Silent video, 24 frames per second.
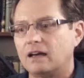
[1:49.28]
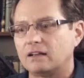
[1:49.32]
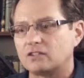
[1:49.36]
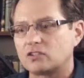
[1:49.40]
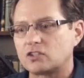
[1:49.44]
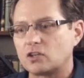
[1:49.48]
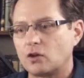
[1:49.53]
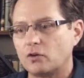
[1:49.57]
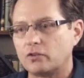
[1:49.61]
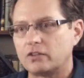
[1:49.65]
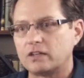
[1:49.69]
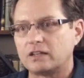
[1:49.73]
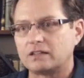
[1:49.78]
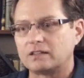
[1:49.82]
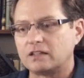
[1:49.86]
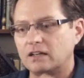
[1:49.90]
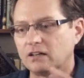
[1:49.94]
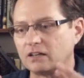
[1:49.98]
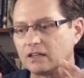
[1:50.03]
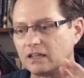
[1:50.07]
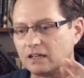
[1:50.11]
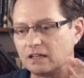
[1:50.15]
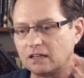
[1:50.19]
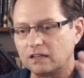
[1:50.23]
so that
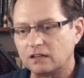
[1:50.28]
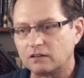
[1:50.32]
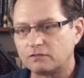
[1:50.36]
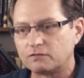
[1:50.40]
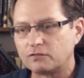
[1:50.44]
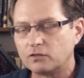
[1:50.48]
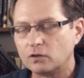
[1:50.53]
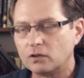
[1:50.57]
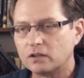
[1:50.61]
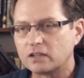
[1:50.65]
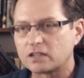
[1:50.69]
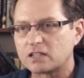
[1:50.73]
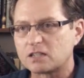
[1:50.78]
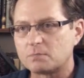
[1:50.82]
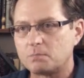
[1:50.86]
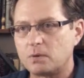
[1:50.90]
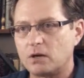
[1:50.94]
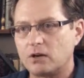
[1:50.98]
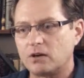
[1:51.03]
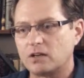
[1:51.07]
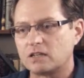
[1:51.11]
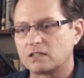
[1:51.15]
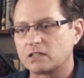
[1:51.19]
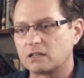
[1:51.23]
they're getting a full
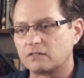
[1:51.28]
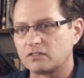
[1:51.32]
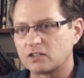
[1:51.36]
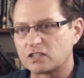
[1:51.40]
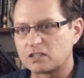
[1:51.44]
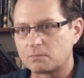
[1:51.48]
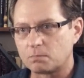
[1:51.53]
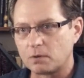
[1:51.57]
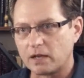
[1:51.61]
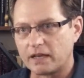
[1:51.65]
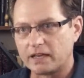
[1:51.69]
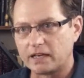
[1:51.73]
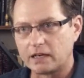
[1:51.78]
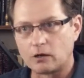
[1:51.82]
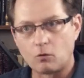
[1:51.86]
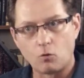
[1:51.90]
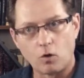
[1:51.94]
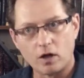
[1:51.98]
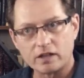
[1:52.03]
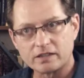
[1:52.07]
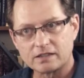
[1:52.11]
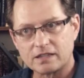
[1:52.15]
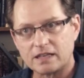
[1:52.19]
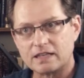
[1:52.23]
experience of explaining
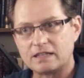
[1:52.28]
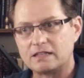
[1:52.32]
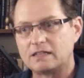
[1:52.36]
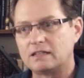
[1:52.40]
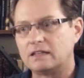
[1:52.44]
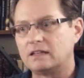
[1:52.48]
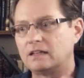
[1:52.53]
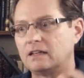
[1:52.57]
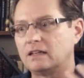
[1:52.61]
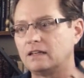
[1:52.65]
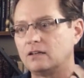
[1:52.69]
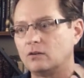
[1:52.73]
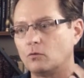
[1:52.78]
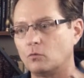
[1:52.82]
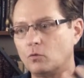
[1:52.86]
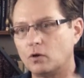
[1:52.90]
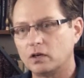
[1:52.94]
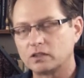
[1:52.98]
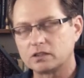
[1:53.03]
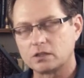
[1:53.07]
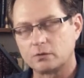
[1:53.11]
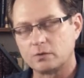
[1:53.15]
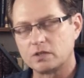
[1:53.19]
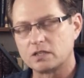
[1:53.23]
what they did,
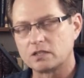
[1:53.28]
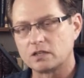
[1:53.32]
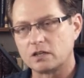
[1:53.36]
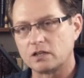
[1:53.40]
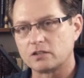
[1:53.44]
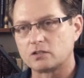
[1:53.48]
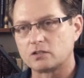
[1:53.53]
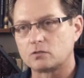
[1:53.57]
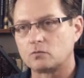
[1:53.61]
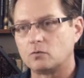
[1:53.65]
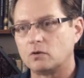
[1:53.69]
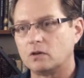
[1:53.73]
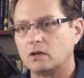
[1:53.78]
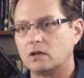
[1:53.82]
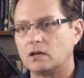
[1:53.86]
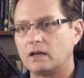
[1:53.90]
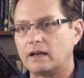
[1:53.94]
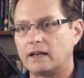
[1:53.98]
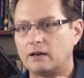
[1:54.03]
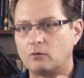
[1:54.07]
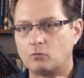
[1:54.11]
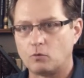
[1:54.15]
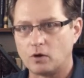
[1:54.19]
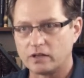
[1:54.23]
what the results were,
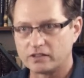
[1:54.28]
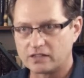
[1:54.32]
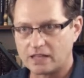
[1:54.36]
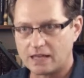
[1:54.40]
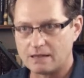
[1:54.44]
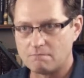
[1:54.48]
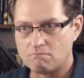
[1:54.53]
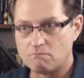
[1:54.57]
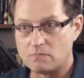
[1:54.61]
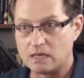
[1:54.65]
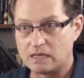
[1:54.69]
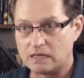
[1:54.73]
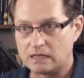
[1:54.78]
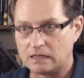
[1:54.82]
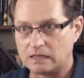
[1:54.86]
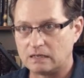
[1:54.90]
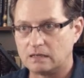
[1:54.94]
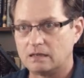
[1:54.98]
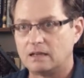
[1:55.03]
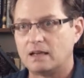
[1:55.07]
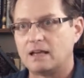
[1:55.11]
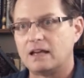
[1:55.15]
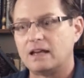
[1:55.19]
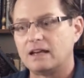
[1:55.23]
and what they mean.
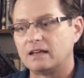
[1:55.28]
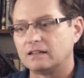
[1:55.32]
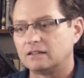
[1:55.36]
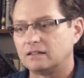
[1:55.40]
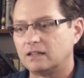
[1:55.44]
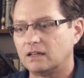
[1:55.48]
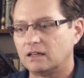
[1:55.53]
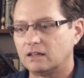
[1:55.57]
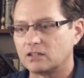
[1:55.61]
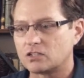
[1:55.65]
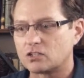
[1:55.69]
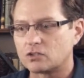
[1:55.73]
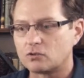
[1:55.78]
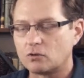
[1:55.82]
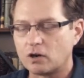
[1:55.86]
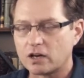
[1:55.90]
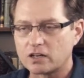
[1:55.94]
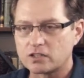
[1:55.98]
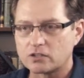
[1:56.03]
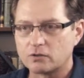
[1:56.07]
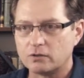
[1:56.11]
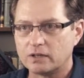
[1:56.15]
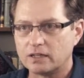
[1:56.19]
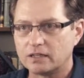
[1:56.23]
They're
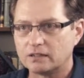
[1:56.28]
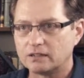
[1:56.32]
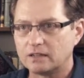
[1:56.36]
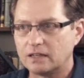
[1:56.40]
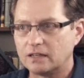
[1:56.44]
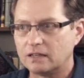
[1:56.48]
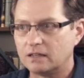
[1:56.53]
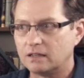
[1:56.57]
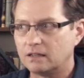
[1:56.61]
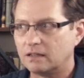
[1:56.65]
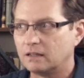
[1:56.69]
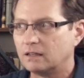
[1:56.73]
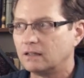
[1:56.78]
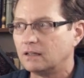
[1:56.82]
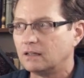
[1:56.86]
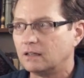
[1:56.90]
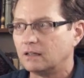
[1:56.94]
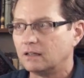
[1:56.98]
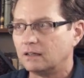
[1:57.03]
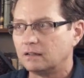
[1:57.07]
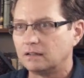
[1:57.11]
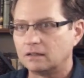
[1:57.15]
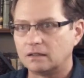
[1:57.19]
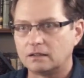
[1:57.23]
structuring their
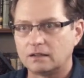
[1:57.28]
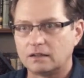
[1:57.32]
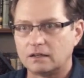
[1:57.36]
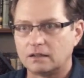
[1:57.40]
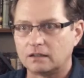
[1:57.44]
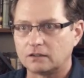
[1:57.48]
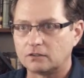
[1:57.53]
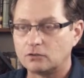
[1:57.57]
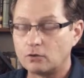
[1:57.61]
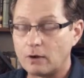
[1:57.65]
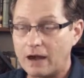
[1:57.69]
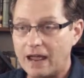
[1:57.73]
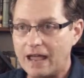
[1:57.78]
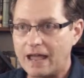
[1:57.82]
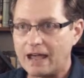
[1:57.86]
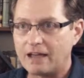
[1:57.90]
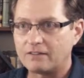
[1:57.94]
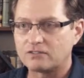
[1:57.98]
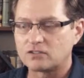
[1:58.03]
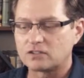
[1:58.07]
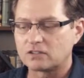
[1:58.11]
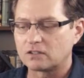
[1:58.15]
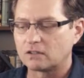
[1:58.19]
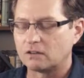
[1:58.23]

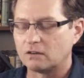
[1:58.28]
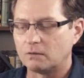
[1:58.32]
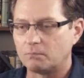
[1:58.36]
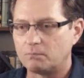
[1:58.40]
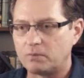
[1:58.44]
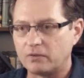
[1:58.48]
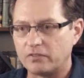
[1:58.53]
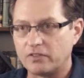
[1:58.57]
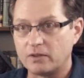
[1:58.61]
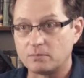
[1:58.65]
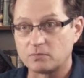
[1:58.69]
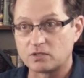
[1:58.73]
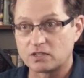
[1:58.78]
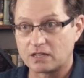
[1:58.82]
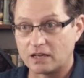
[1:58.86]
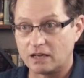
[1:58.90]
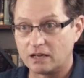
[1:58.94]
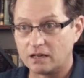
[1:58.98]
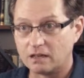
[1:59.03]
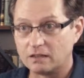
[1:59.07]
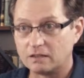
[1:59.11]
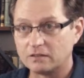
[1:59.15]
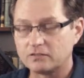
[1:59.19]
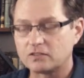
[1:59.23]
graphs
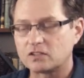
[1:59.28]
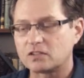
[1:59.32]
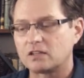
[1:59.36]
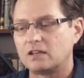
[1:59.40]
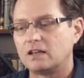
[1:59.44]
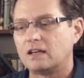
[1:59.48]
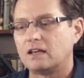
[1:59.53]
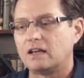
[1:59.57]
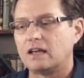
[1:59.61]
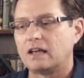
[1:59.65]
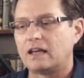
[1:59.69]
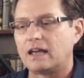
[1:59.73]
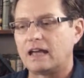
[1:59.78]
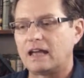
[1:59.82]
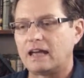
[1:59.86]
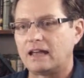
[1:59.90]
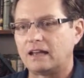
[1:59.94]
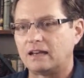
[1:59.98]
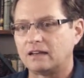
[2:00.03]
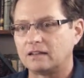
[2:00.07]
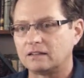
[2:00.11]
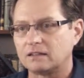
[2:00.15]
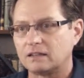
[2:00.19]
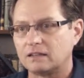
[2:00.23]
themselves
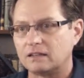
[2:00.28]
and